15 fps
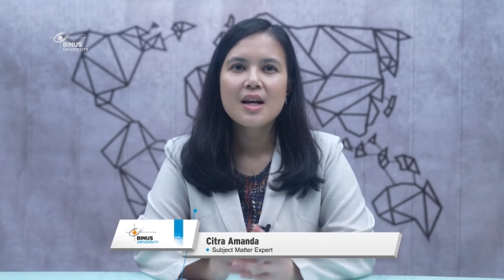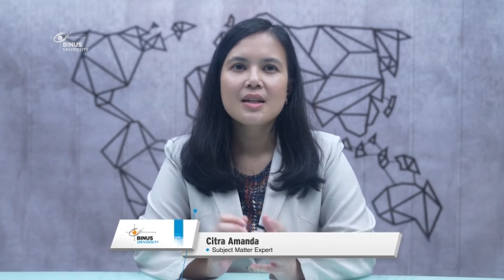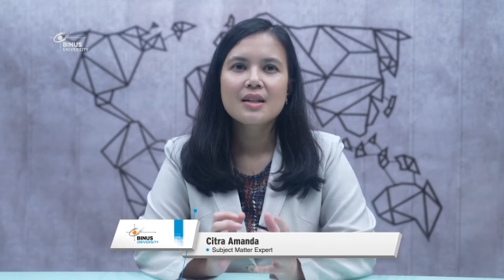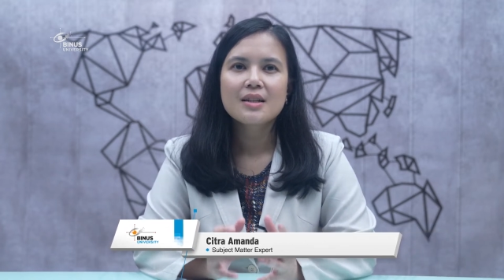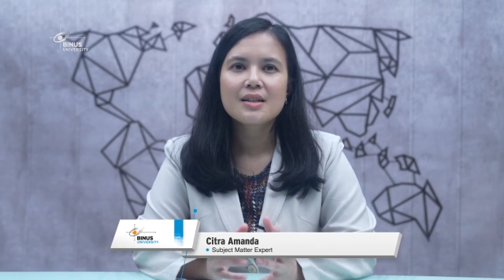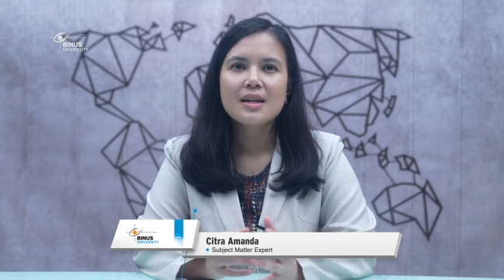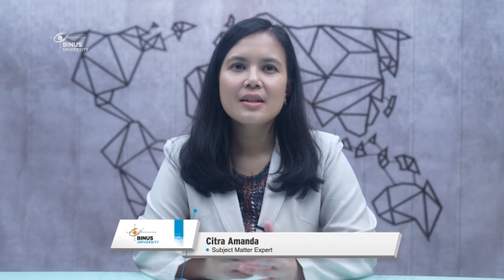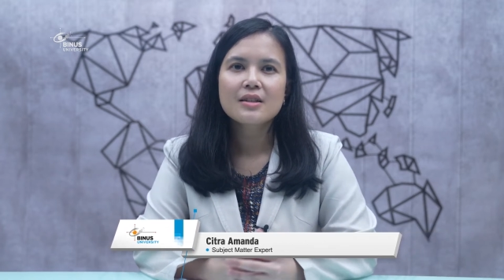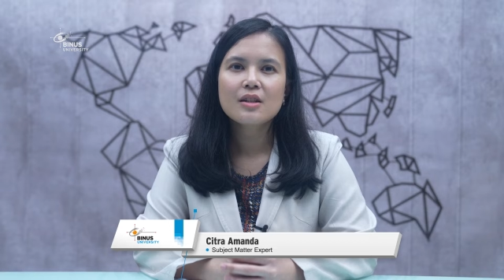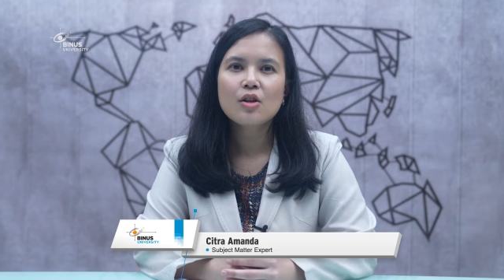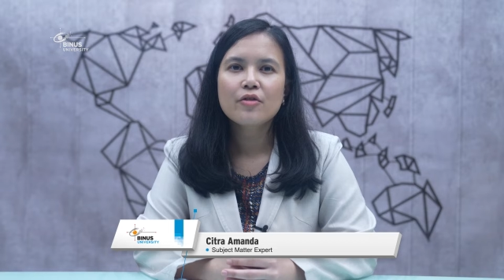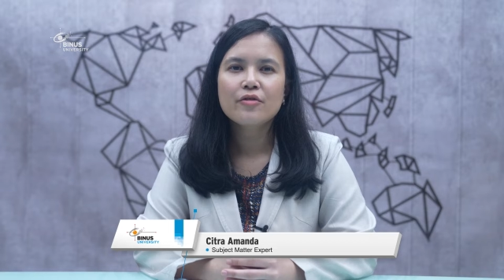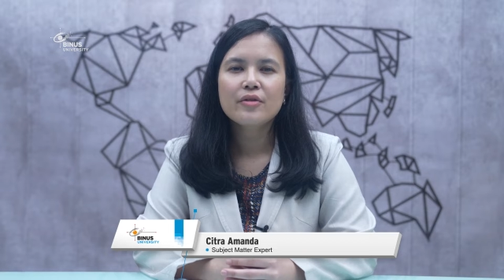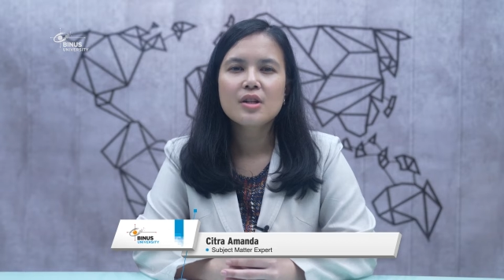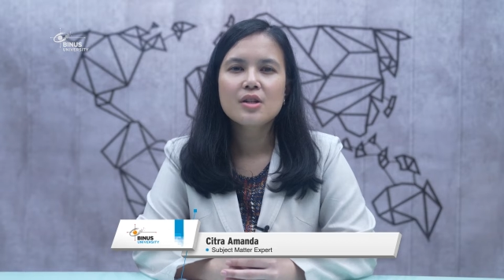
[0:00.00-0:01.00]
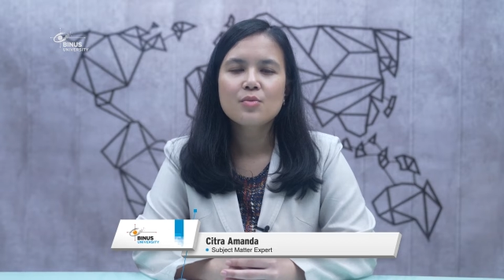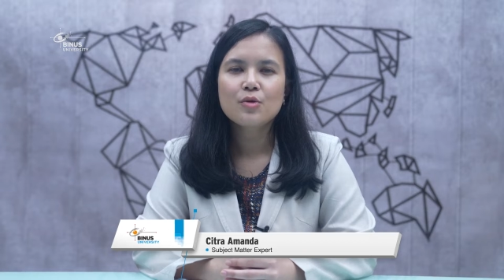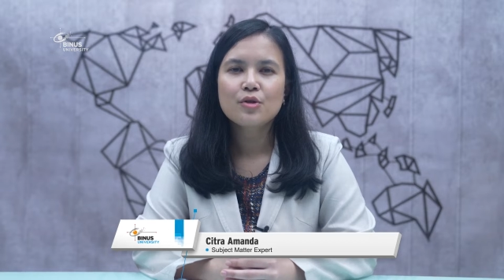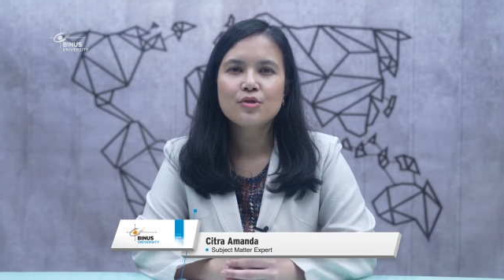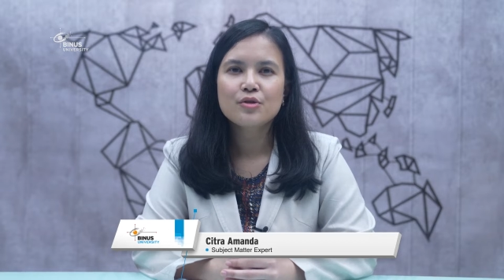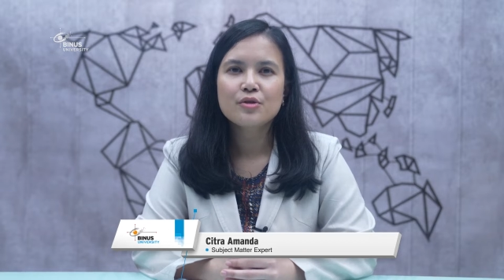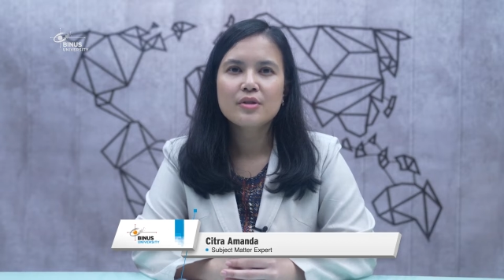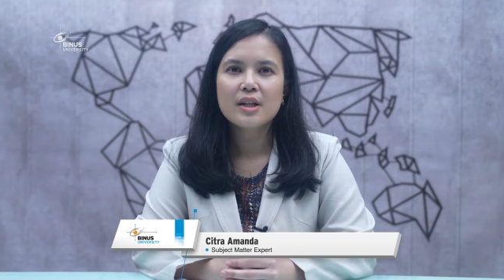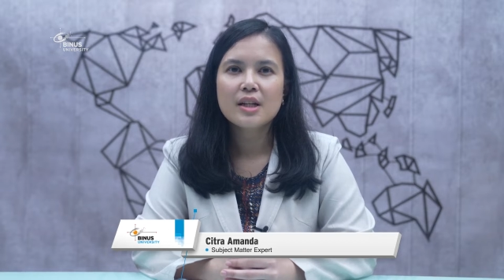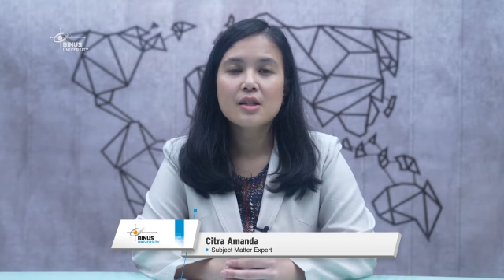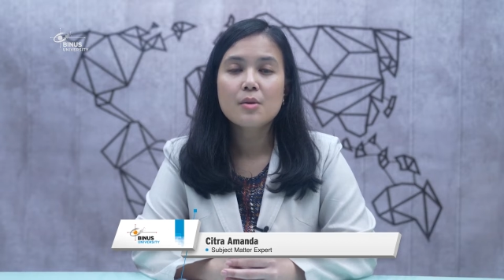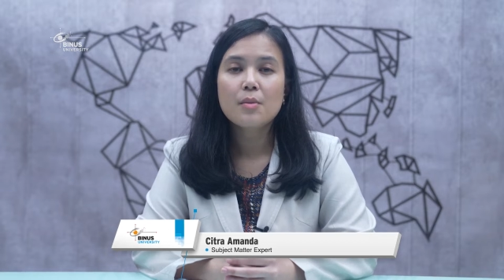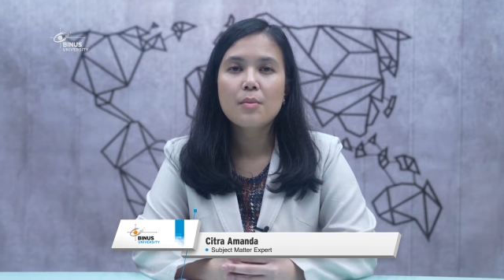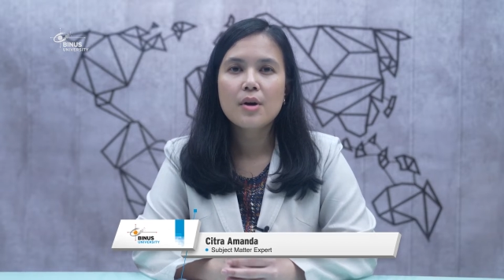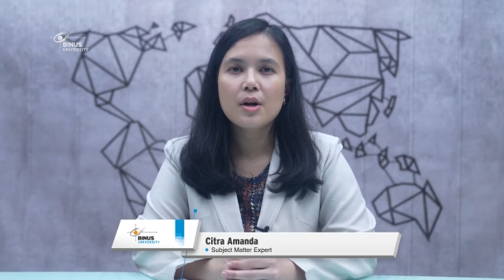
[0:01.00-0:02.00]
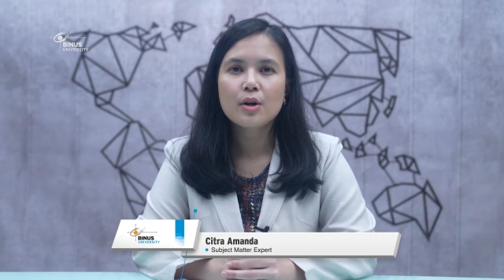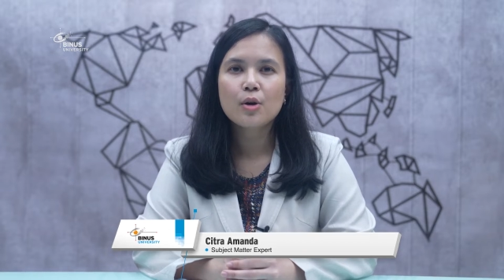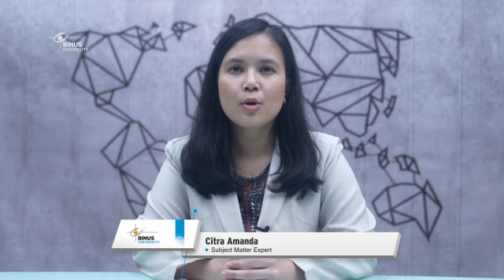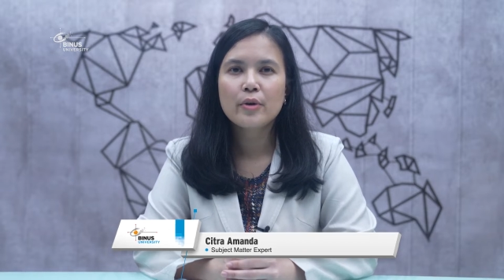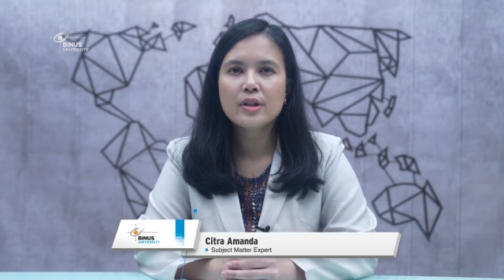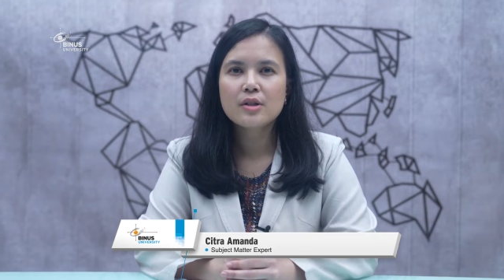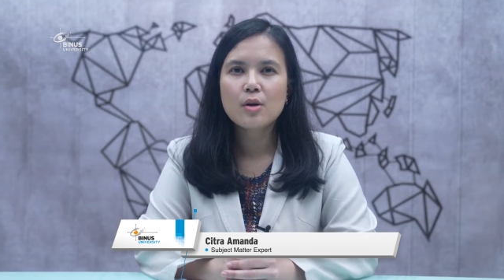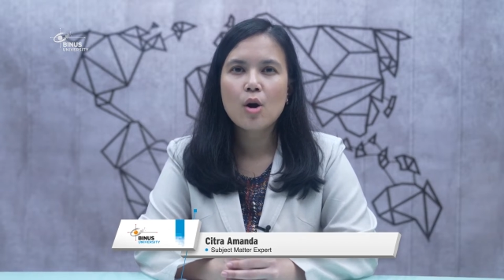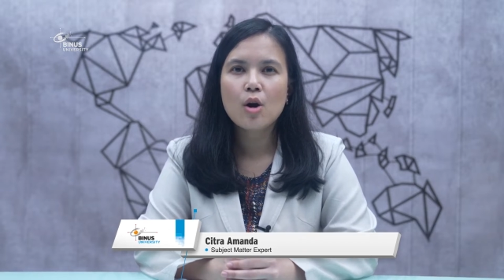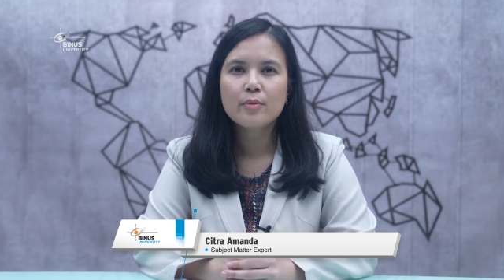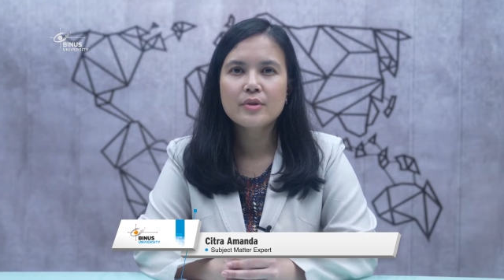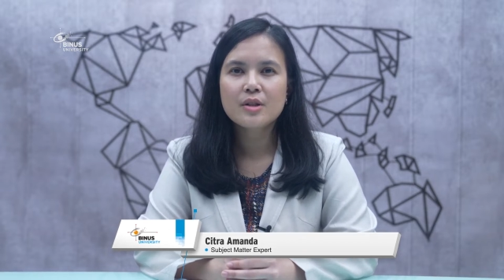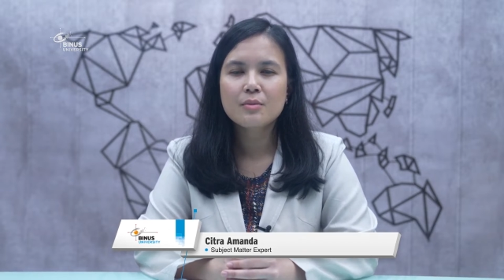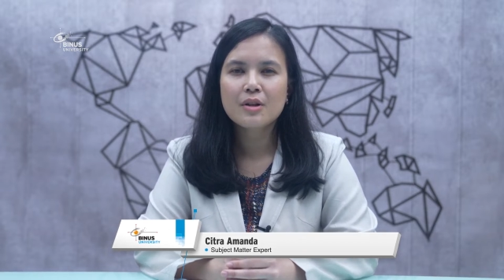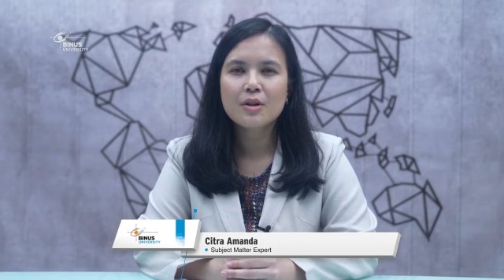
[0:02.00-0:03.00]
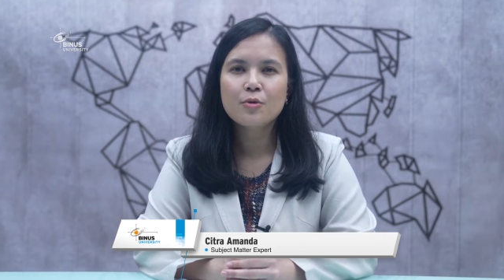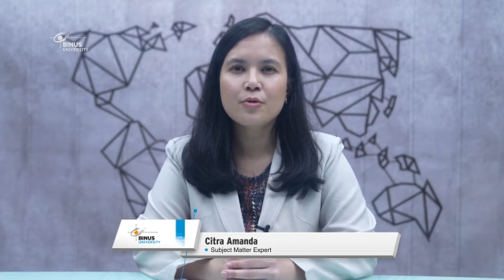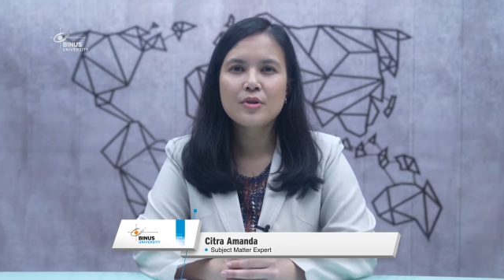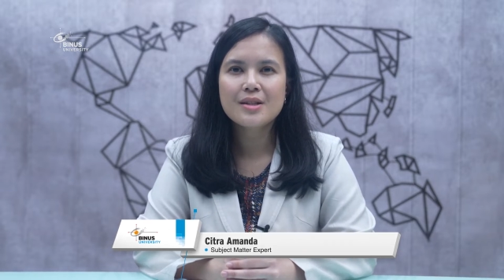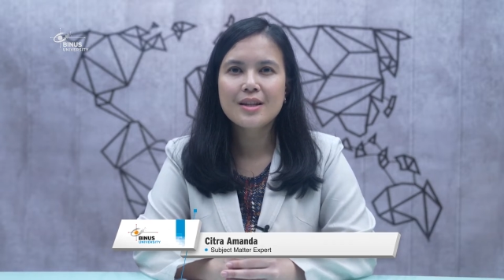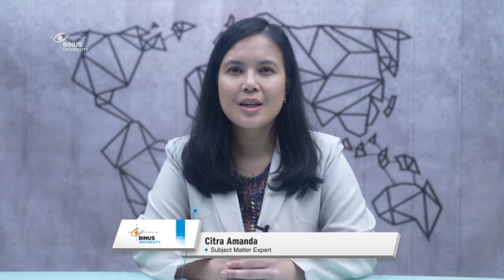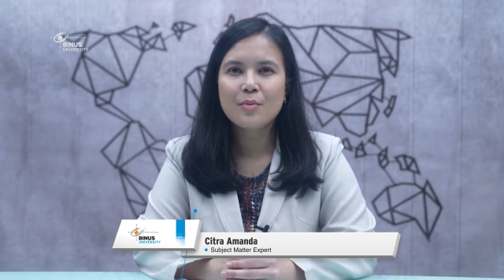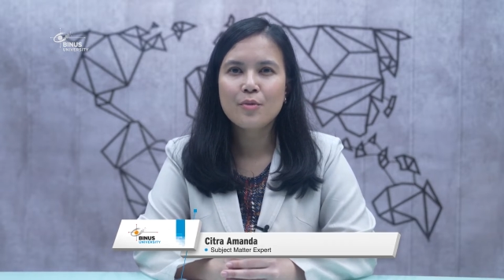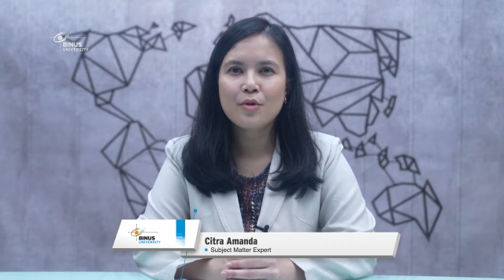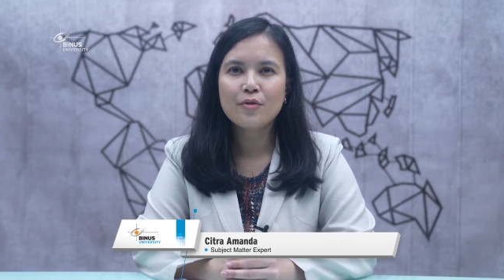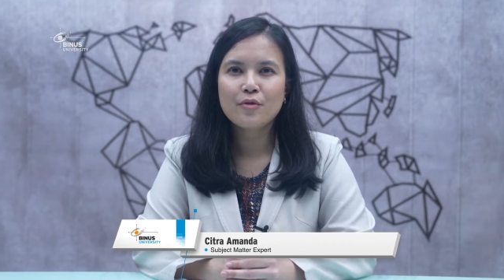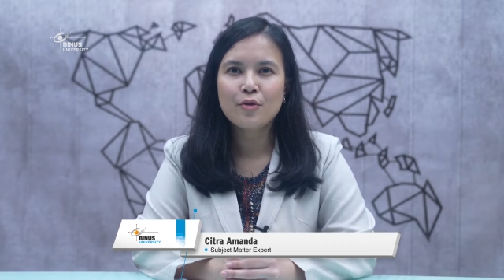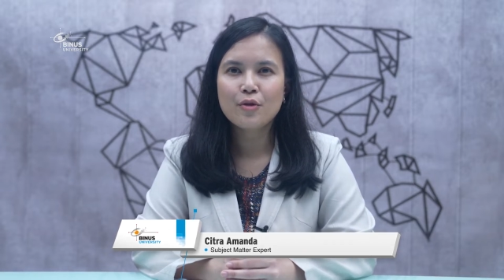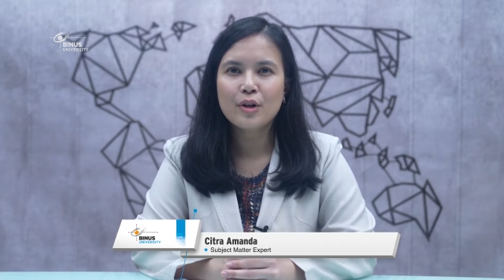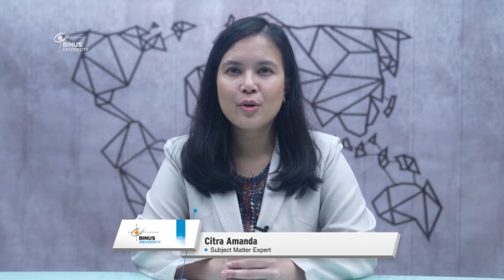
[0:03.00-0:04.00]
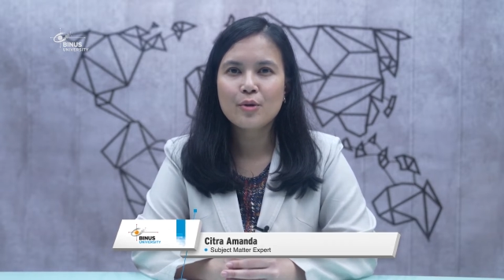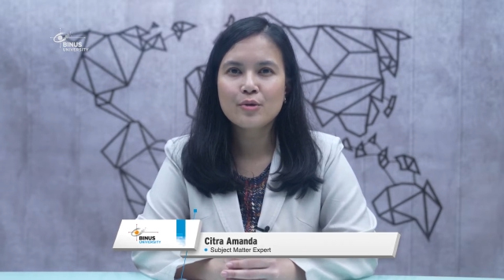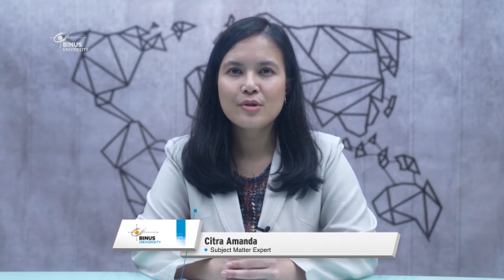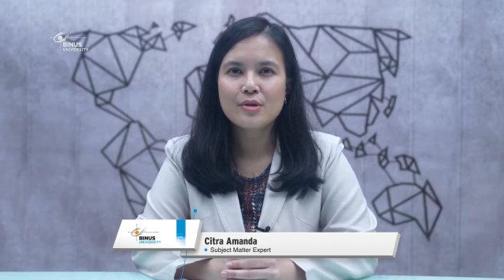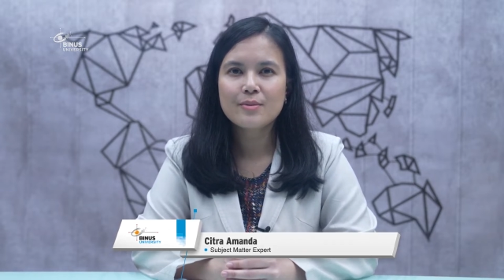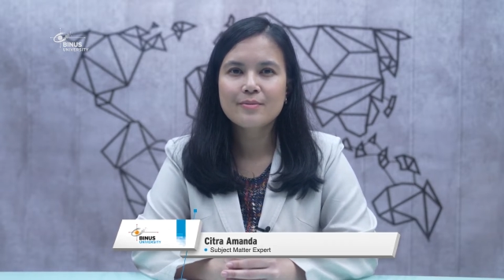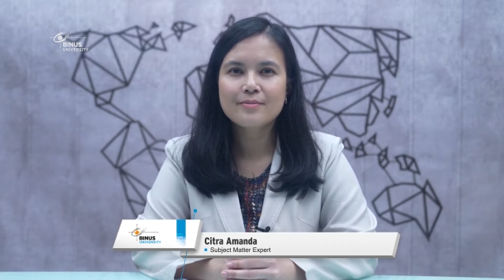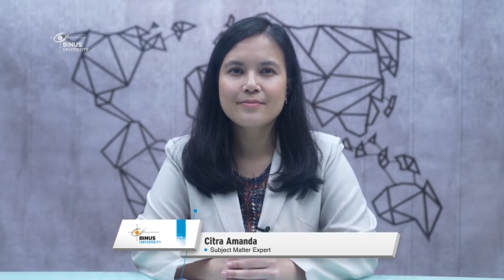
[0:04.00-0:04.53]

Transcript: The title of this module is Markowitz Optimal Risky Portfolios.